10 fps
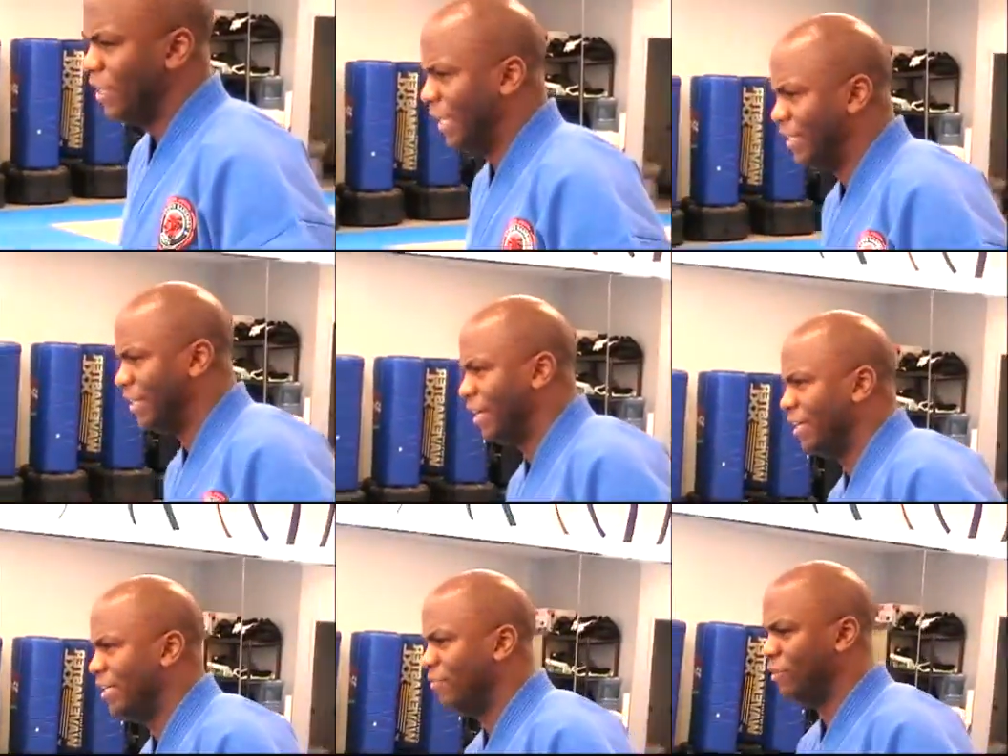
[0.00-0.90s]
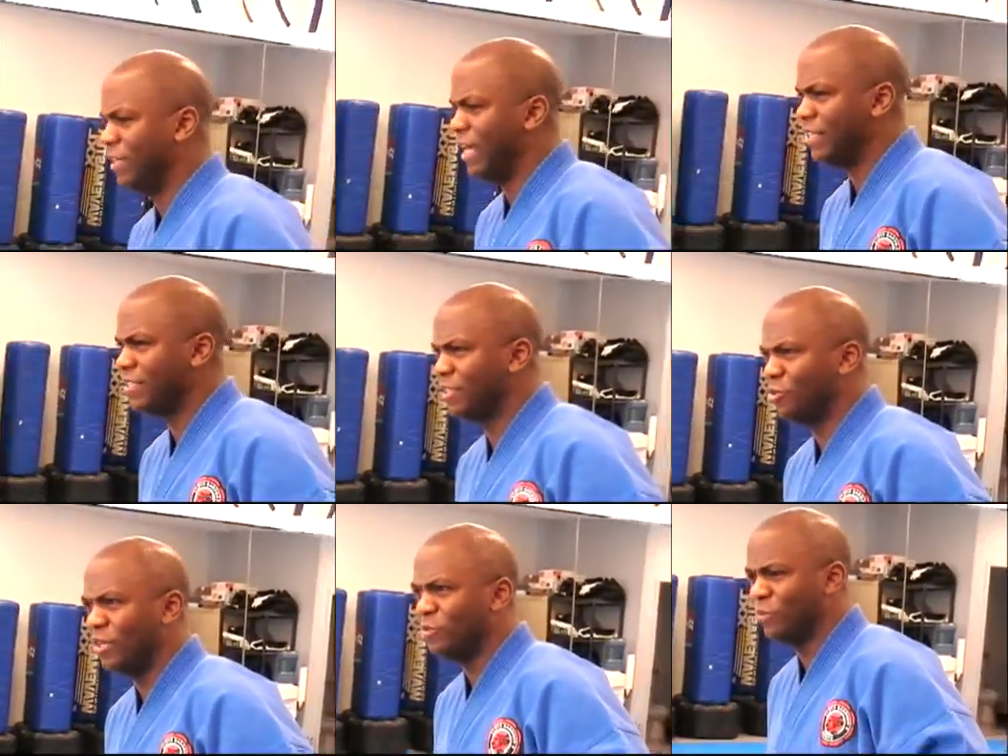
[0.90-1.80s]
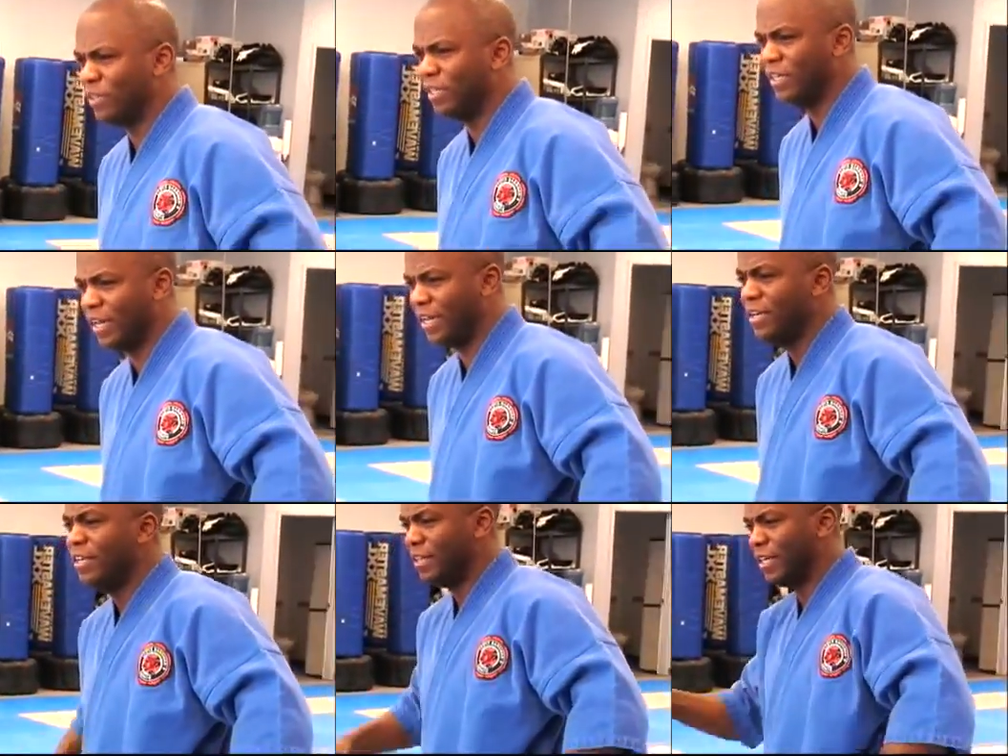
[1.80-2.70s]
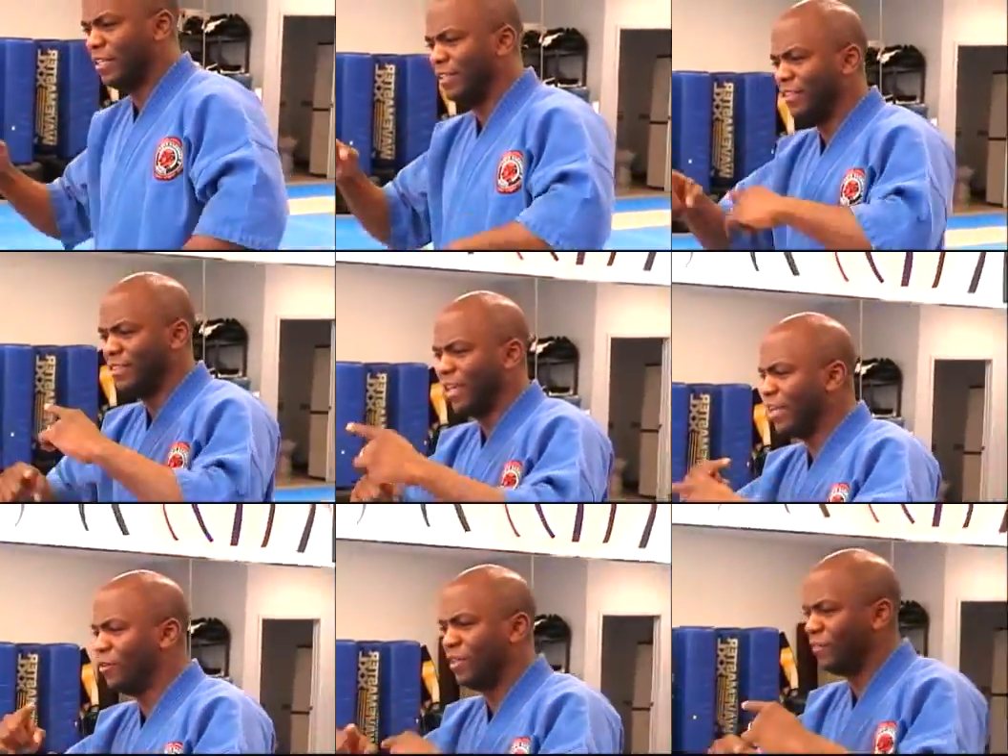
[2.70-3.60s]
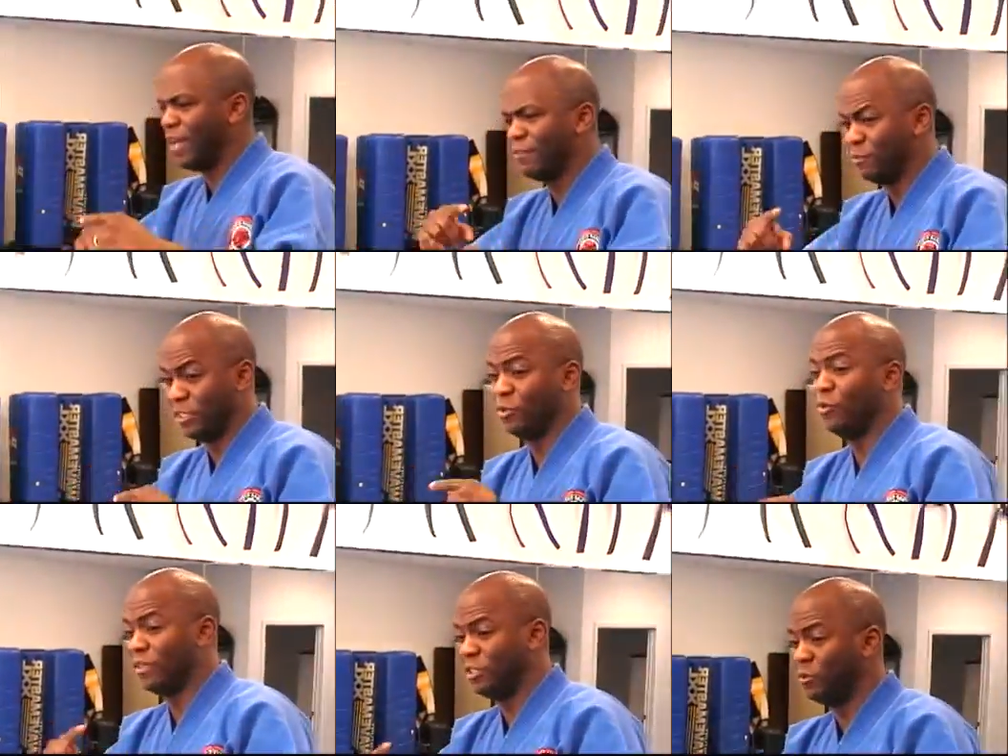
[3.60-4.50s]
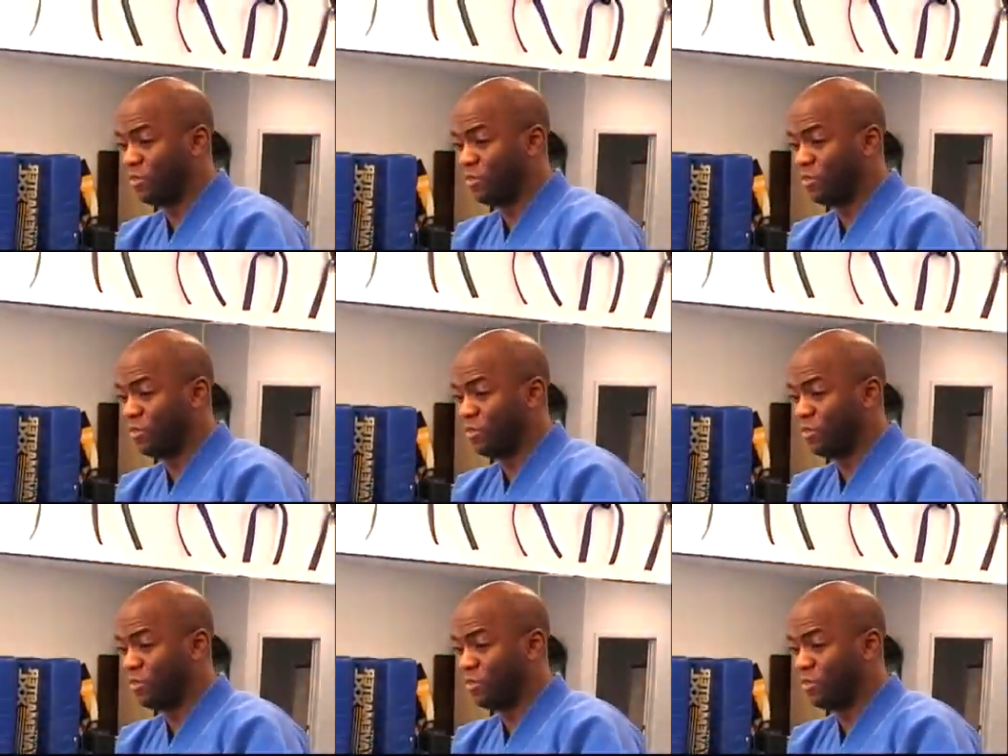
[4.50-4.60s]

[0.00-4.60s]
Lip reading: And even in that situation within the gang, that they don't even have as much order as you